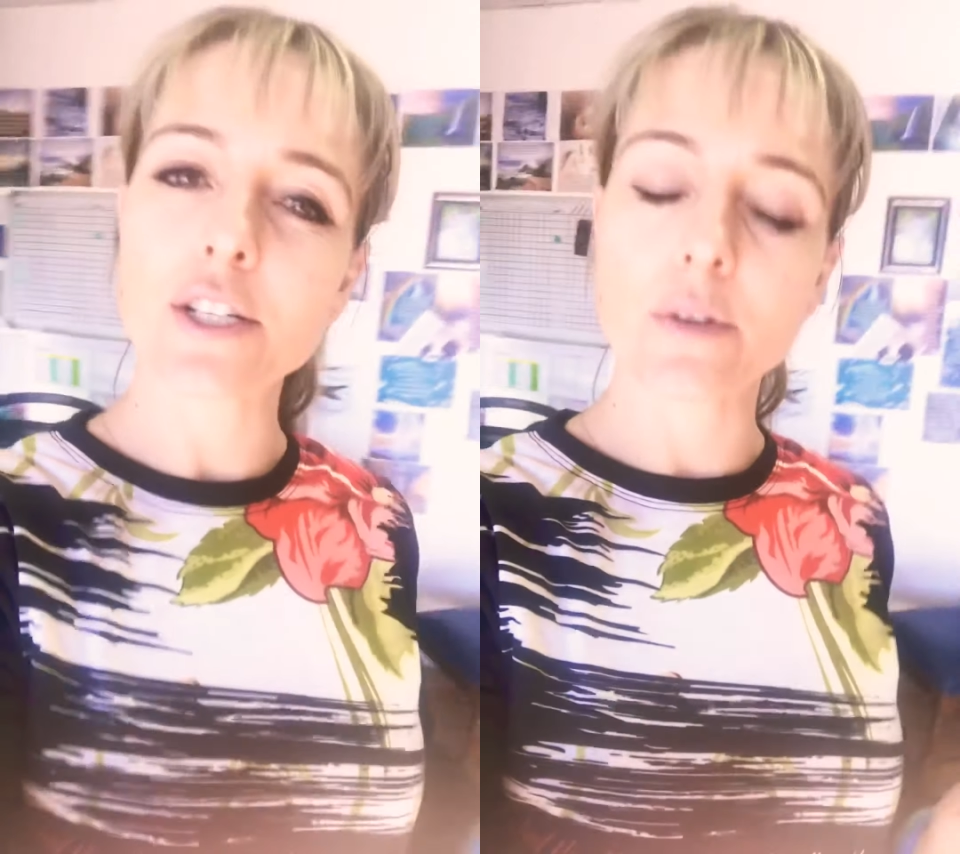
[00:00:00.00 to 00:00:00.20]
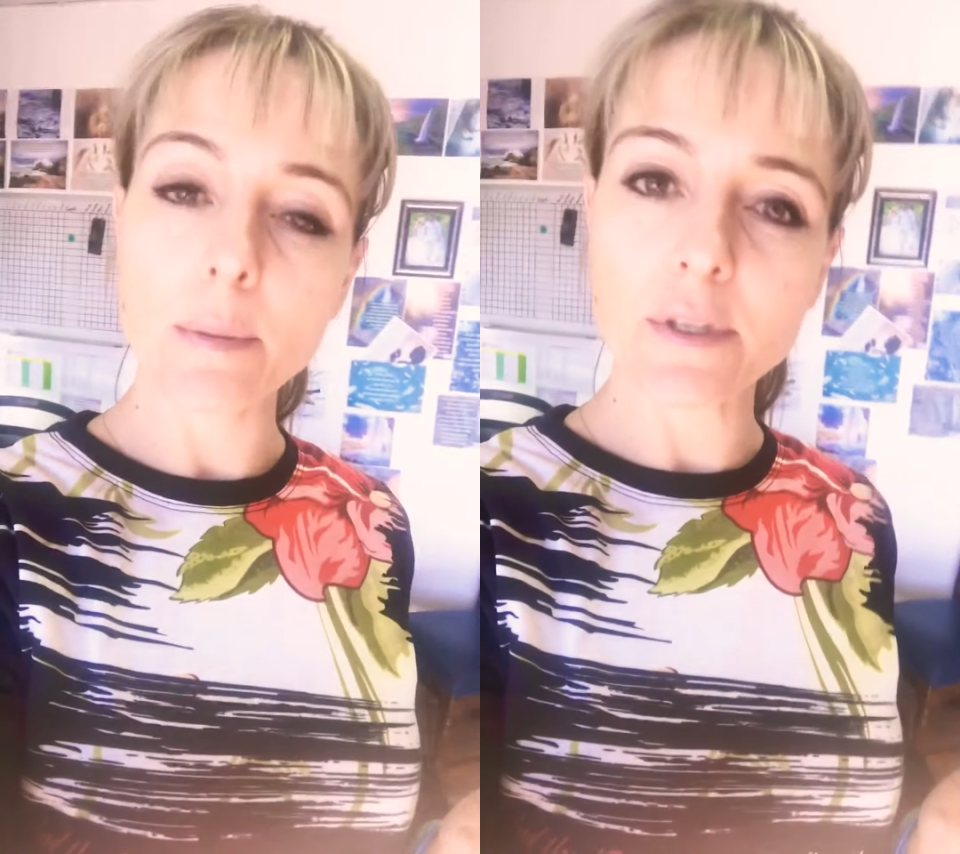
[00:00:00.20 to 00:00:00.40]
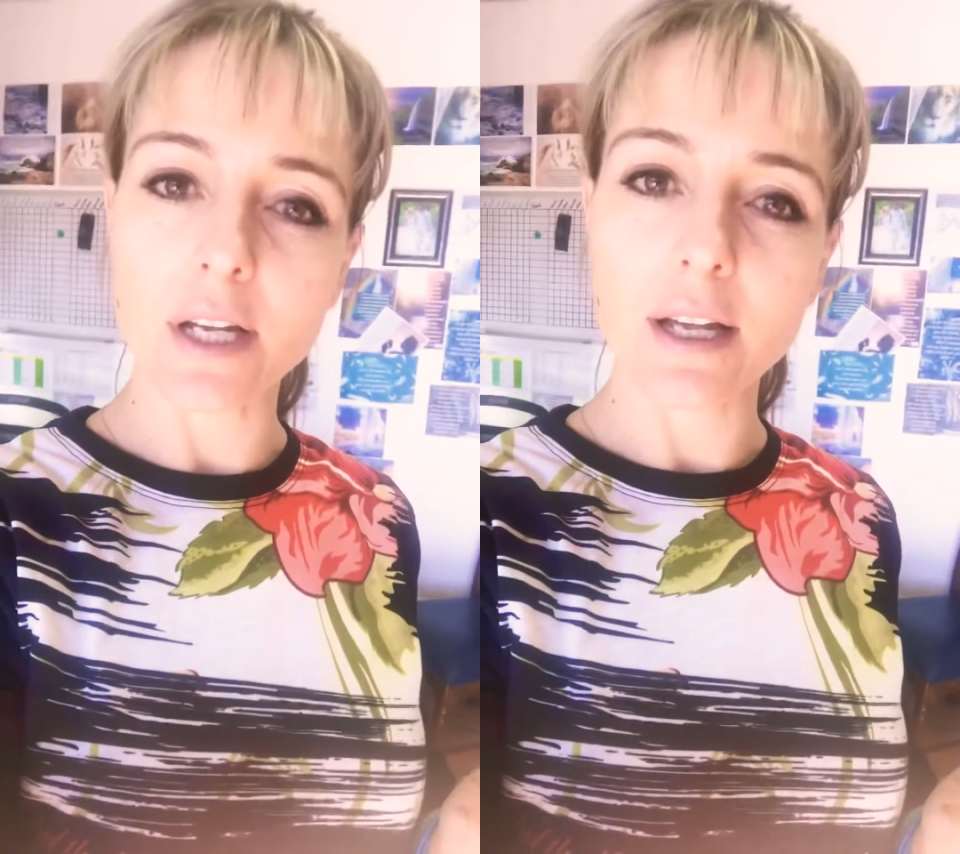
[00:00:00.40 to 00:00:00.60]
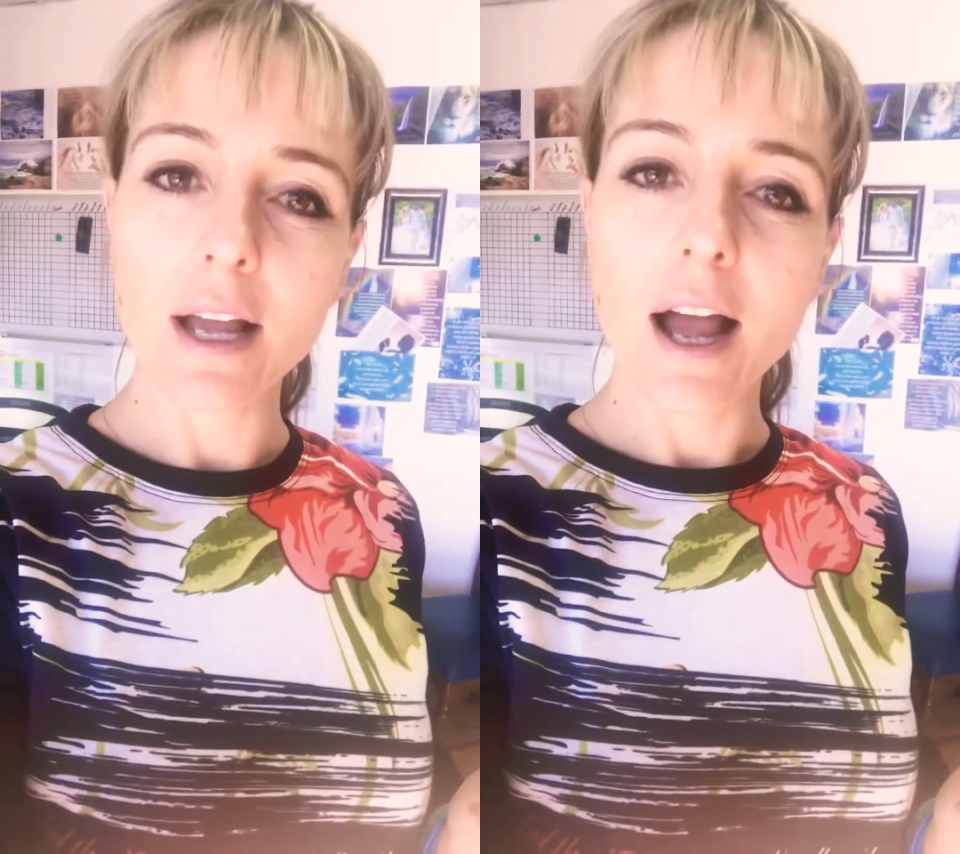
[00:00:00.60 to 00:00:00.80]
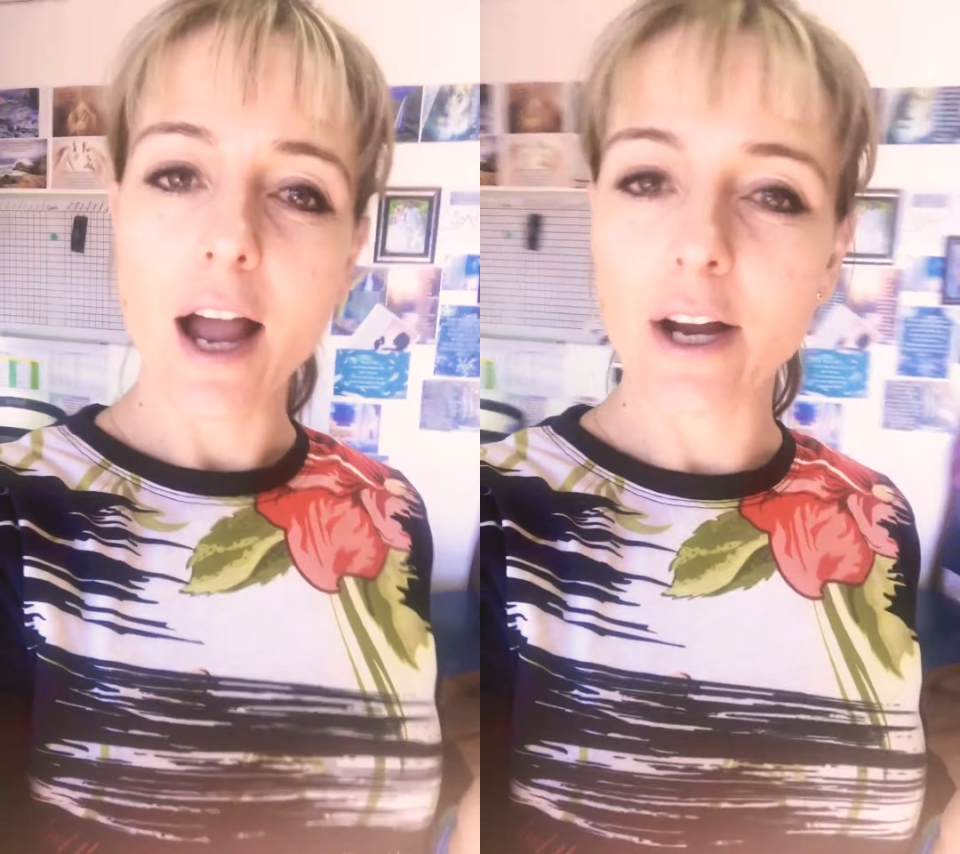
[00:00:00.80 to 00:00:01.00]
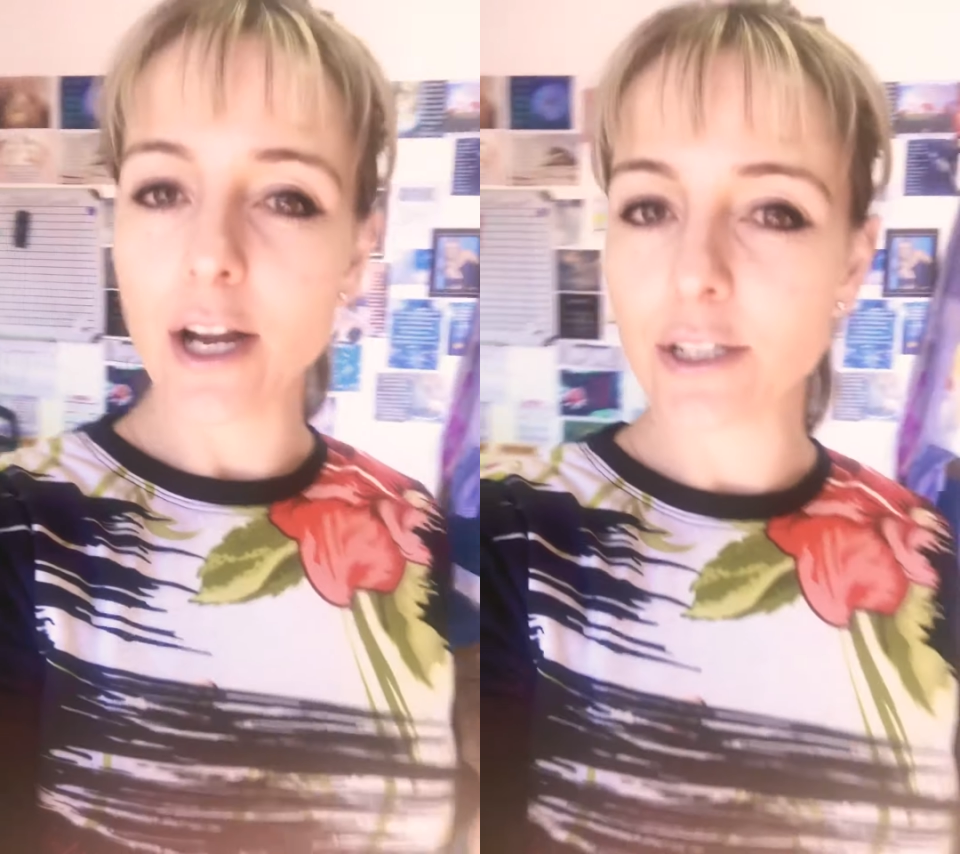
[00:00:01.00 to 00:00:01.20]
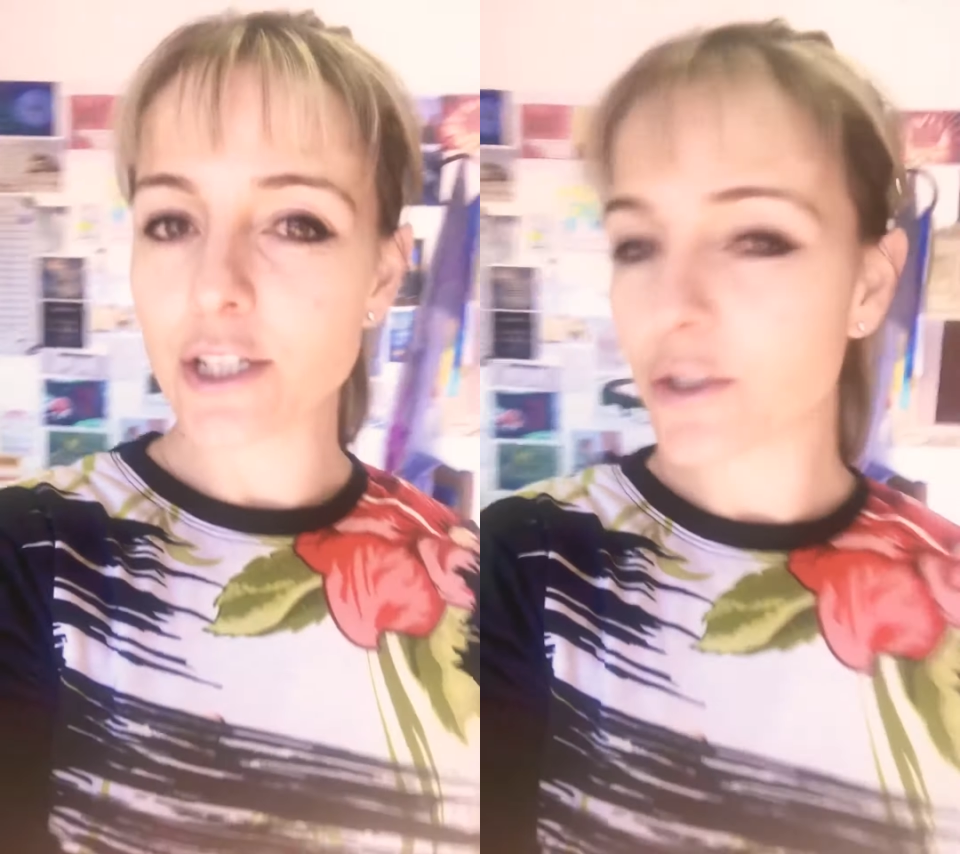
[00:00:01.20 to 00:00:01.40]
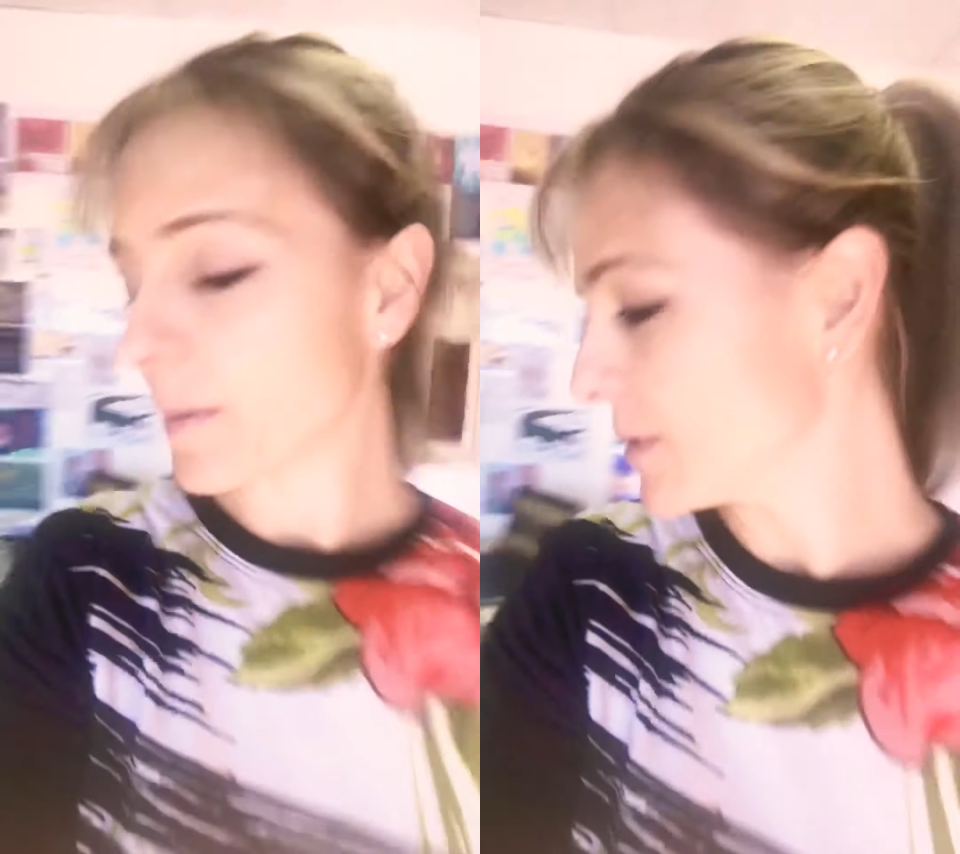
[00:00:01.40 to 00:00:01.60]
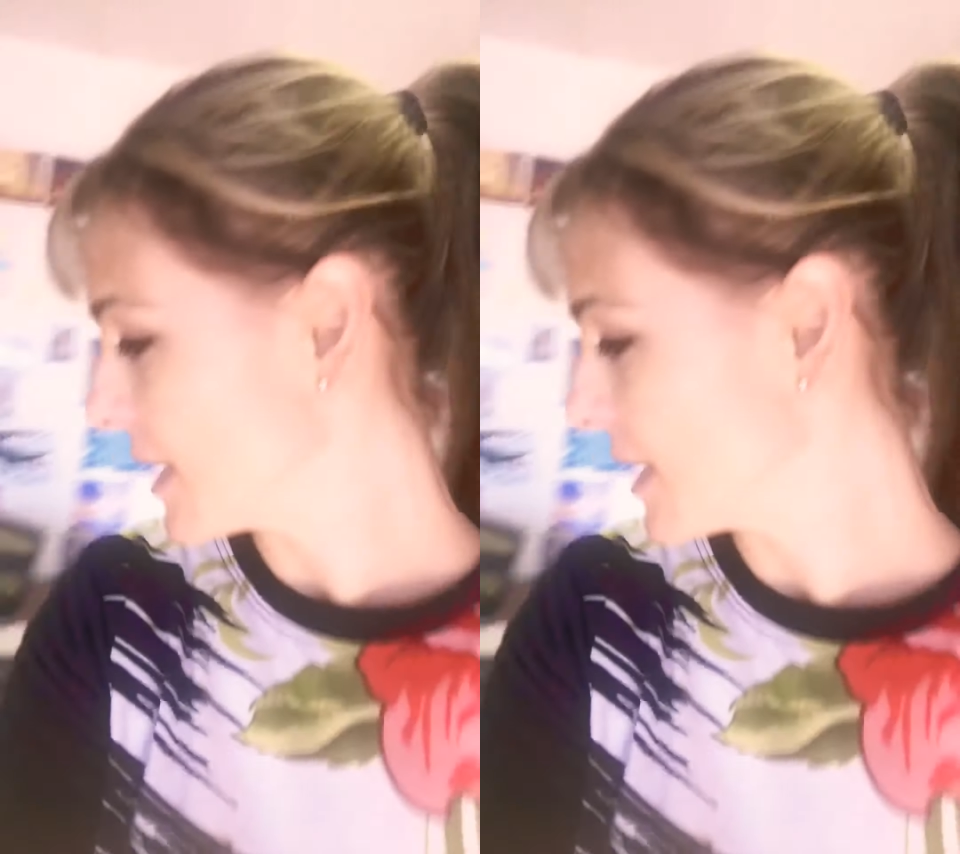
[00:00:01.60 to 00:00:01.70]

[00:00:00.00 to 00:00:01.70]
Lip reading: scripture. I go to scripture,